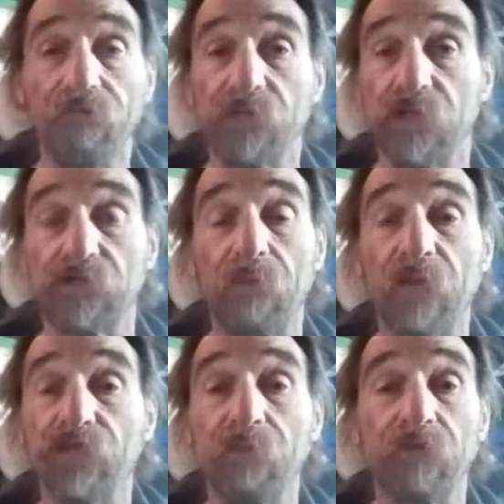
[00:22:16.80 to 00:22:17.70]
it's on my
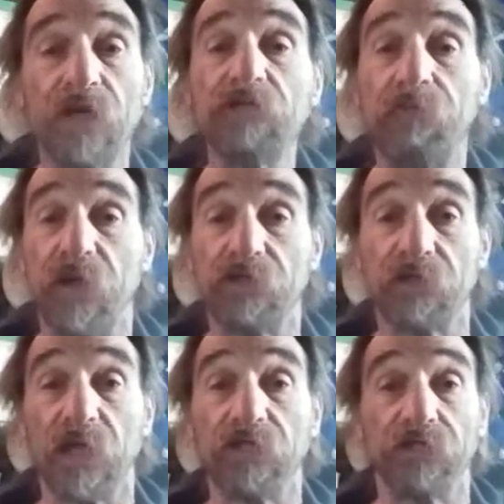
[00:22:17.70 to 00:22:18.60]
G Plus page,
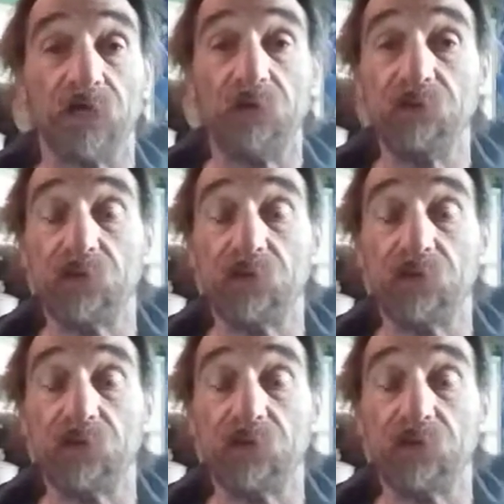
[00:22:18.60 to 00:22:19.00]
ladies and gentlemen.